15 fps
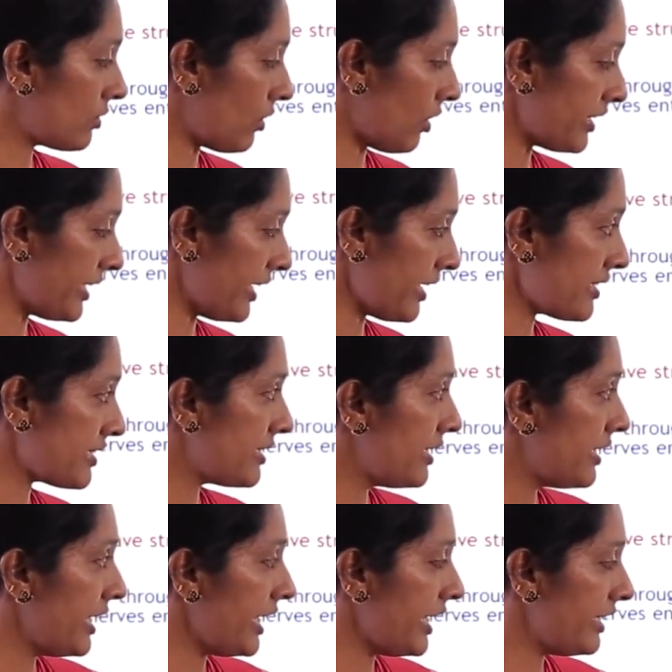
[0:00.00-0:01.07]
cortex,
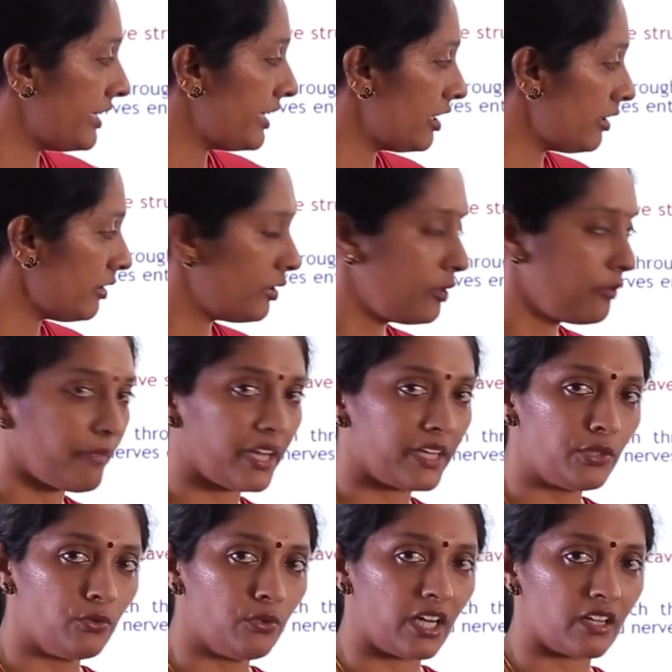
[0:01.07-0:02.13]
inner
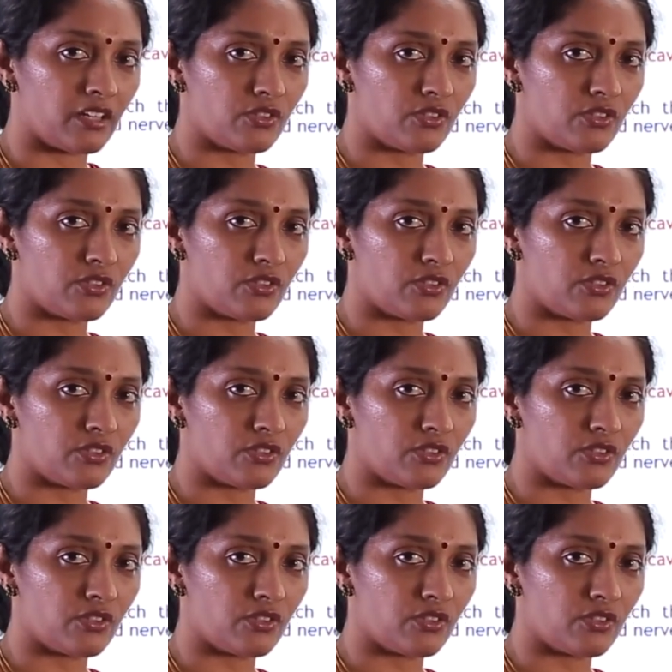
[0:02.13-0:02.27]
medulla.